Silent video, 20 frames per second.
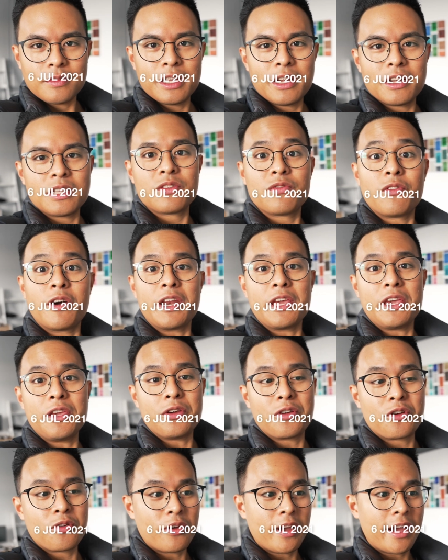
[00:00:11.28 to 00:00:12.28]
know, it's funny,
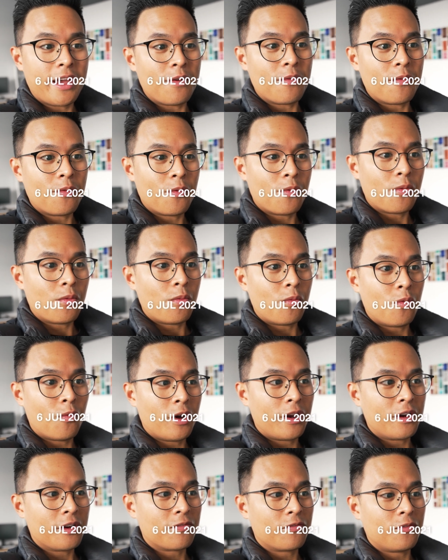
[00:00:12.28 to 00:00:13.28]
you create
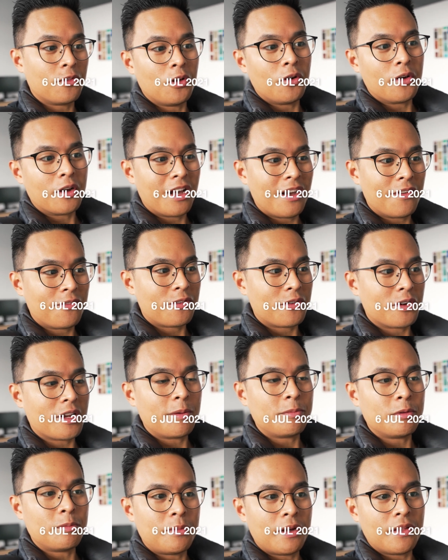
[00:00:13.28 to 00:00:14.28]
one vlog after a
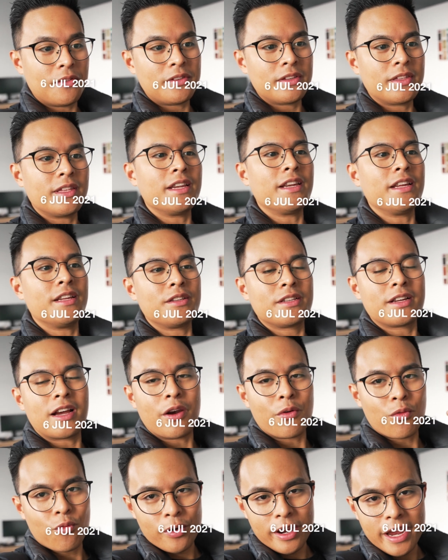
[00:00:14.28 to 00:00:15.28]
couple of months and then it
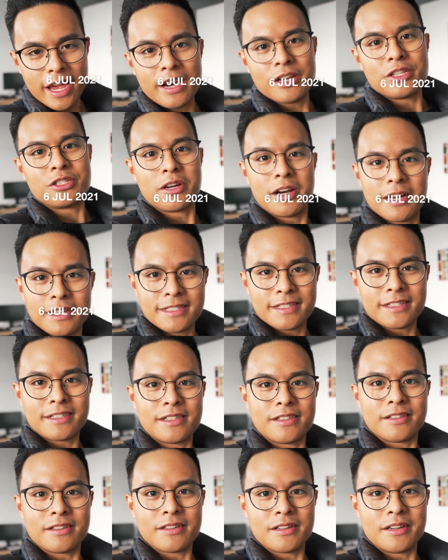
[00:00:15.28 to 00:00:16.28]
kind of re-energizes
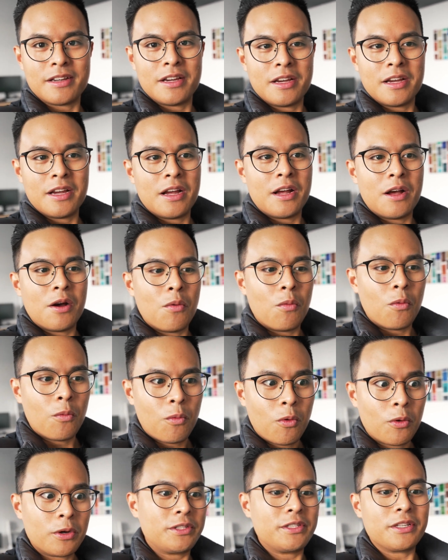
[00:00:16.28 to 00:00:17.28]
the
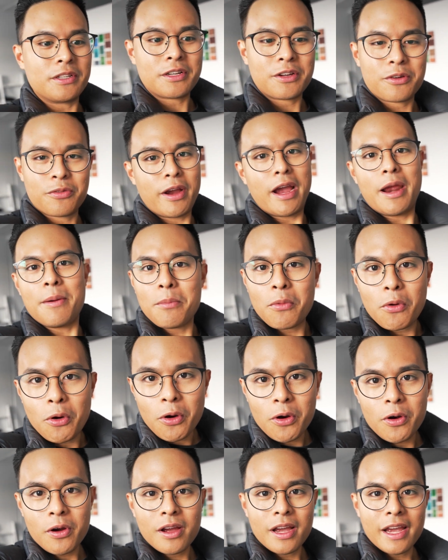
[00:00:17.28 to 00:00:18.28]
want to create
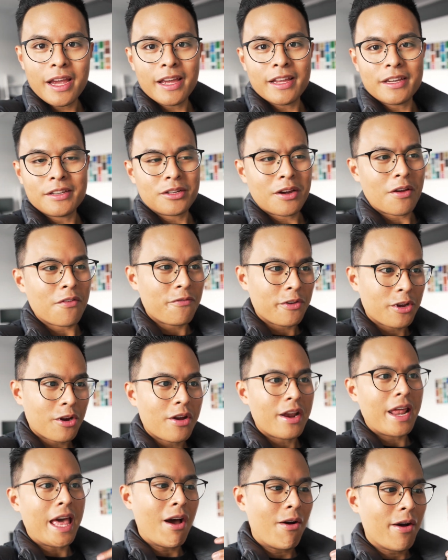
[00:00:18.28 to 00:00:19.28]
more and try to
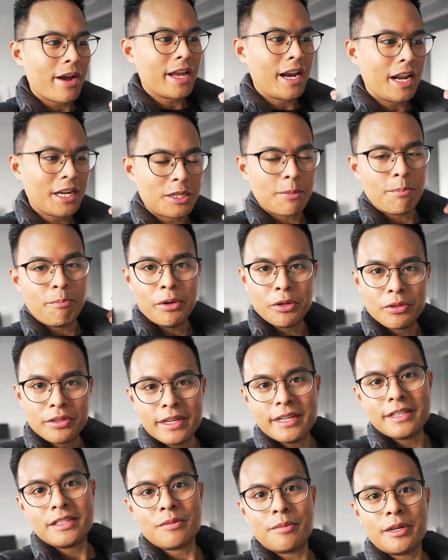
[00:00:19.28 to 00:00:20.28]
figure out how I can actually build
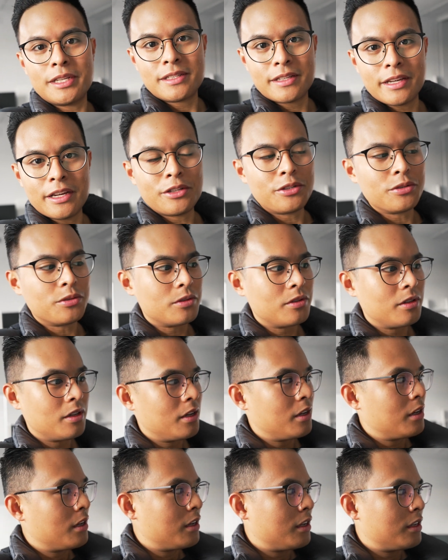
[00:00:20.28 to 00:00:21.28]
it into my schedule
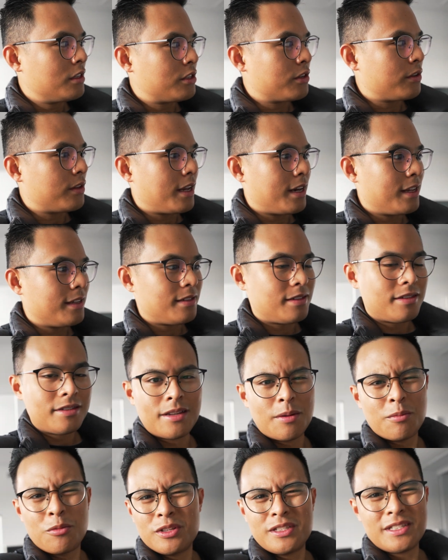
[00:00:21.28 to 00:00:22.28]
so that it's
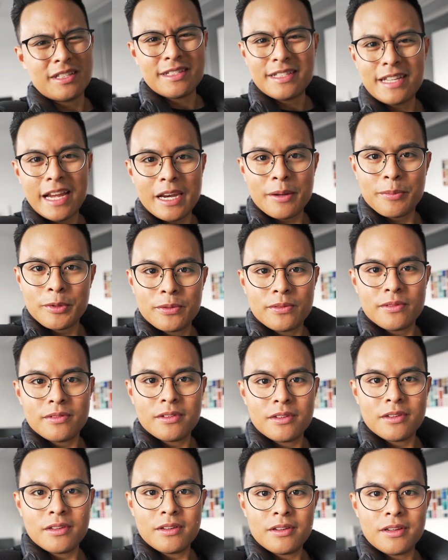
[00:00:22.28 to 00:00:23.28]
somewhat sustainable.
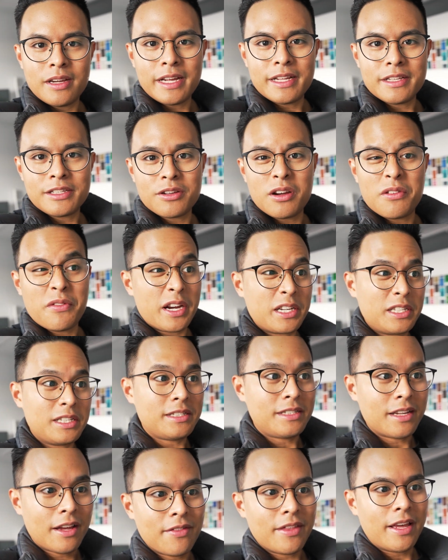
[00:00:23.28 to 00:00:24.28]
And so I've
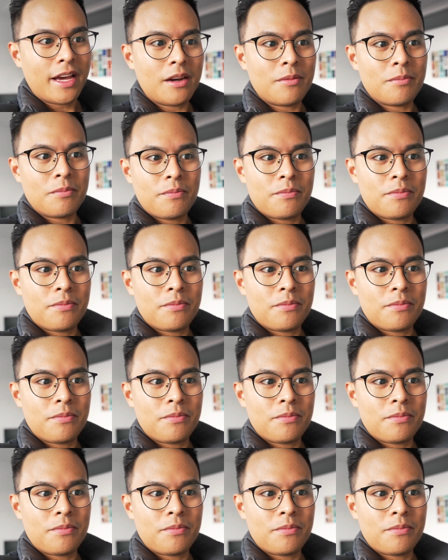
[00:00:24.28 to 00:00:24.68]
actually done that